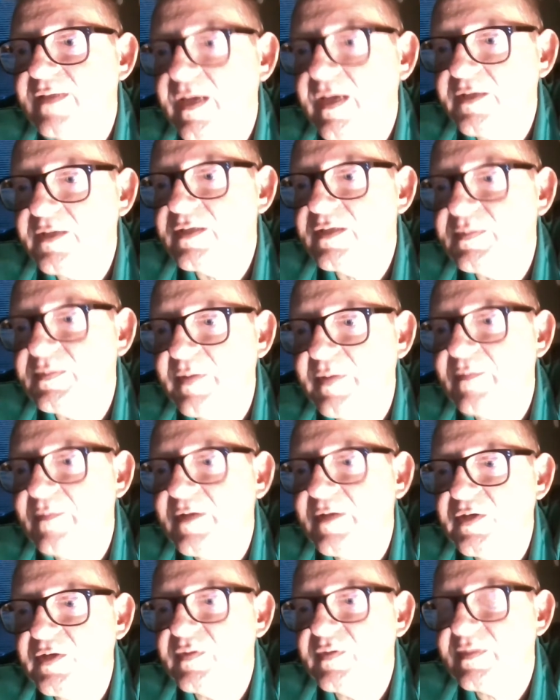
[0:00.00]
I just maybe
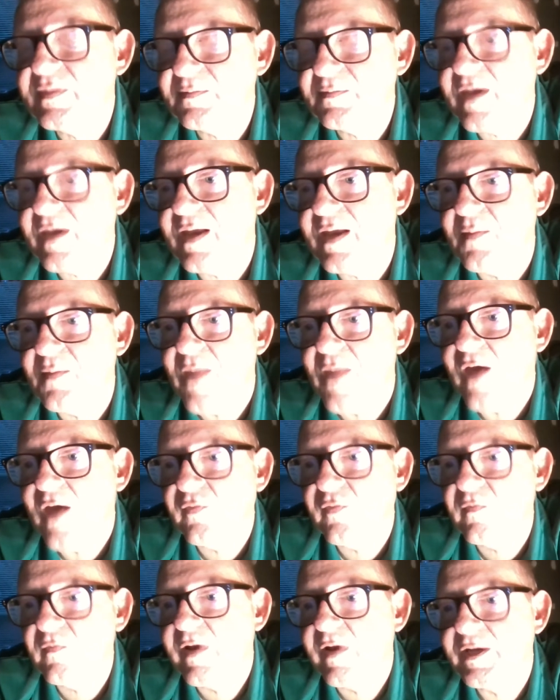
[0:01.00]
do some kind of
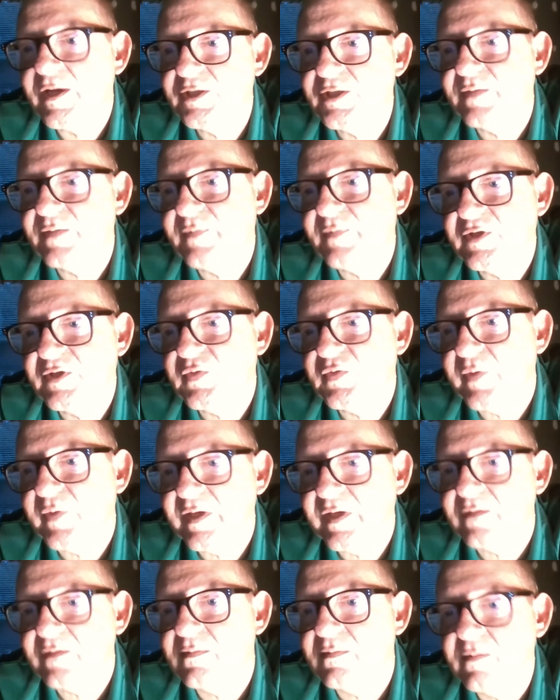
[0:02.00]
mountain range in
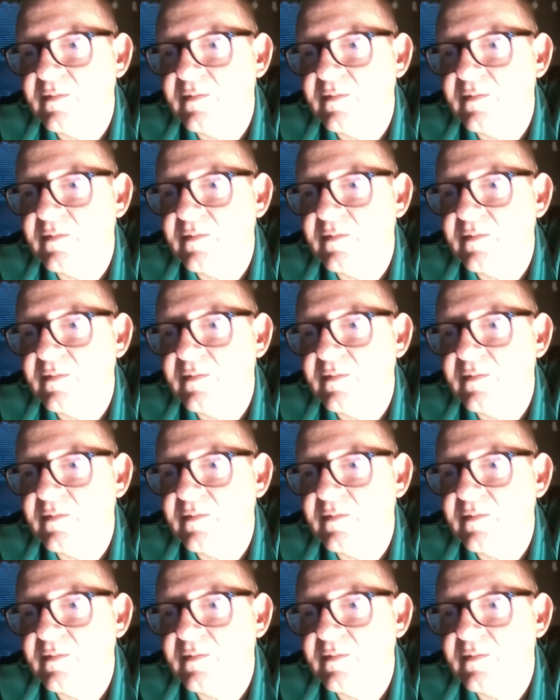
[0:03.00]
between.